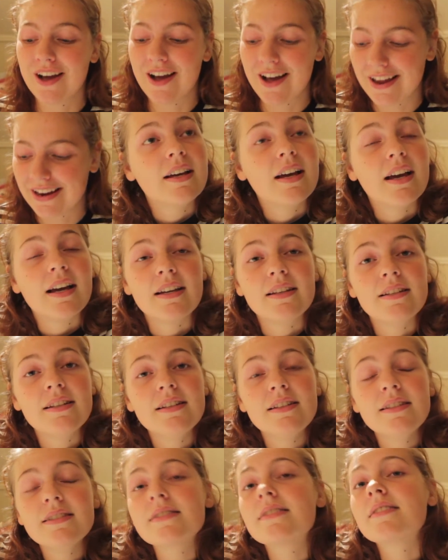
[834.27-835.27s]
done. I
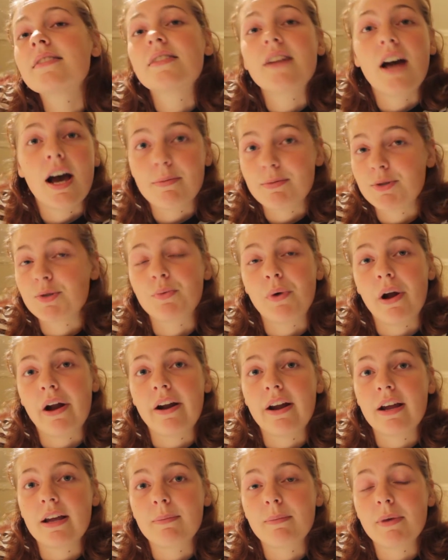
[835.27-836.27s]
need to stop
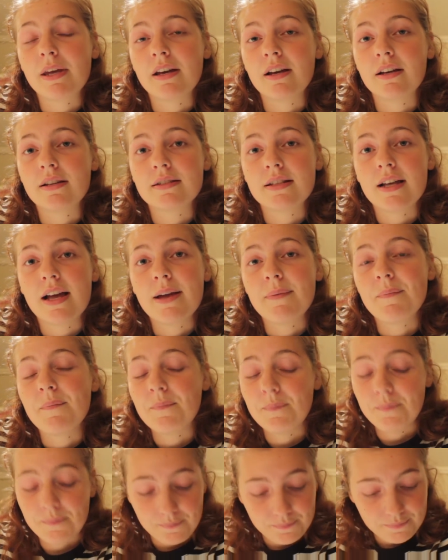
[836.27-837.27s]
swearing because
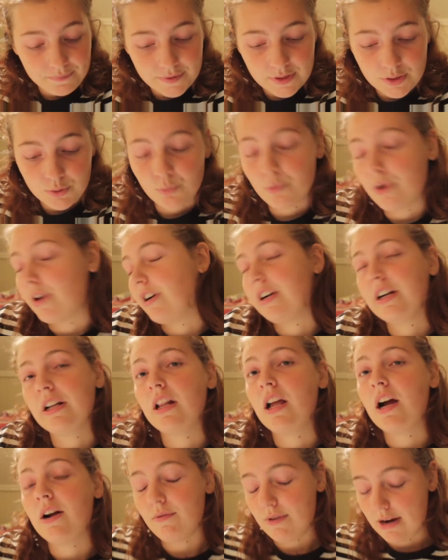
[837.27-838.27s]
I'm swearing a
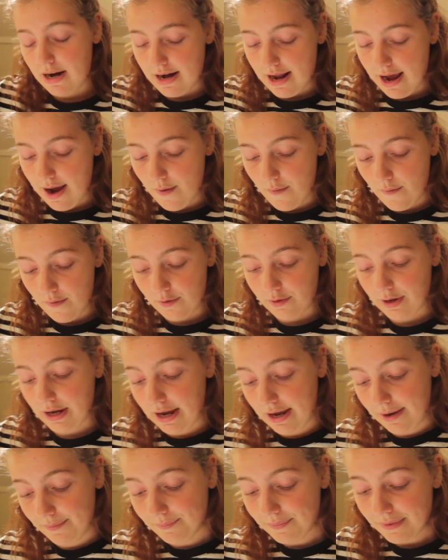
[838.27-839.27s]
lot right now.
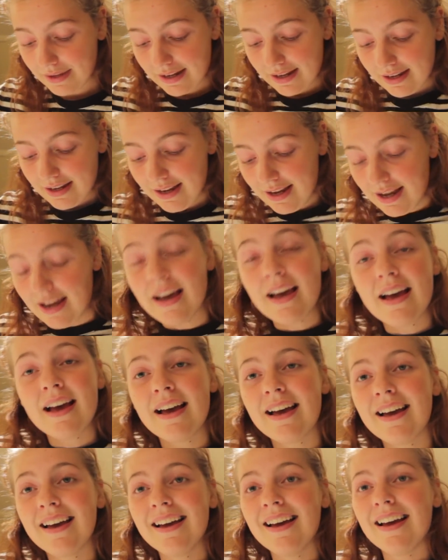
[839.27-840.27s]
Okay,
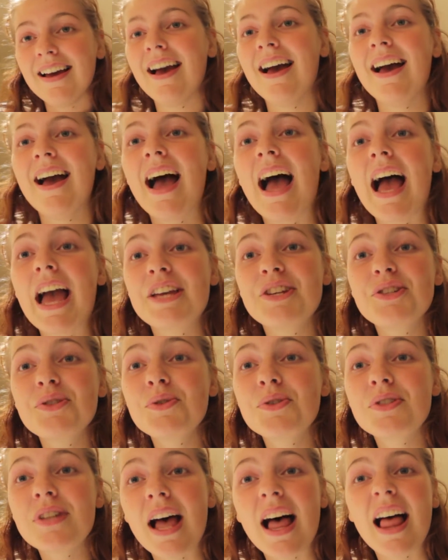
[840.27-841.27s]
I
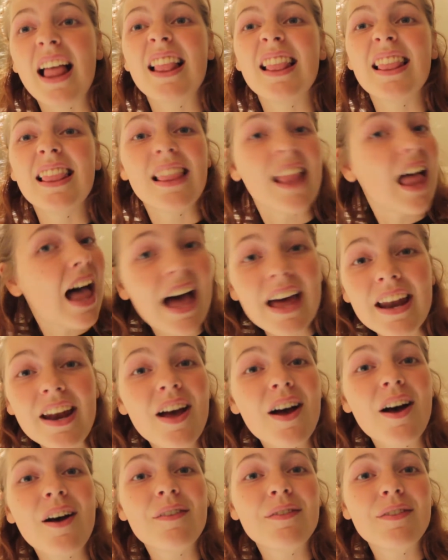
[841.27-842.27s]
use a
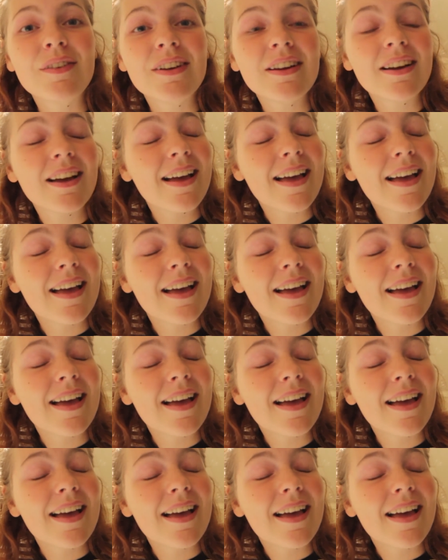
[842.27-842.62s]
lot of